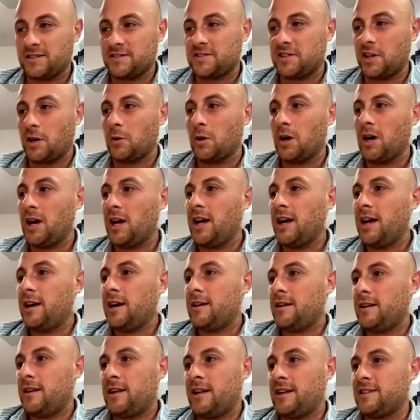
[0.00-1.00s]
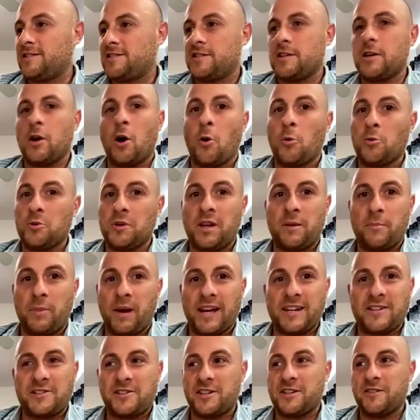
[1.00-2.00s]
So it's the only
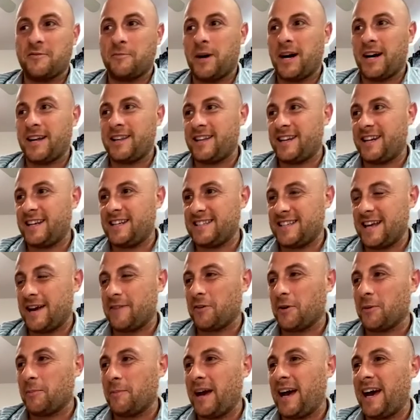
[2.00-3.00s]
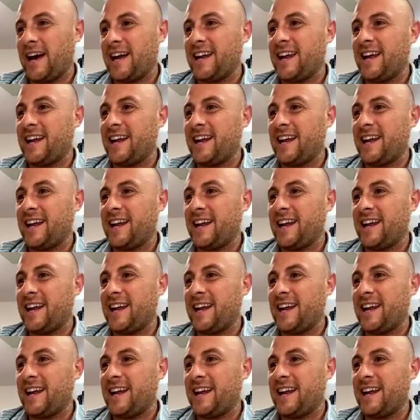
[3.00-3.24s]
patient of mine that he's ever met.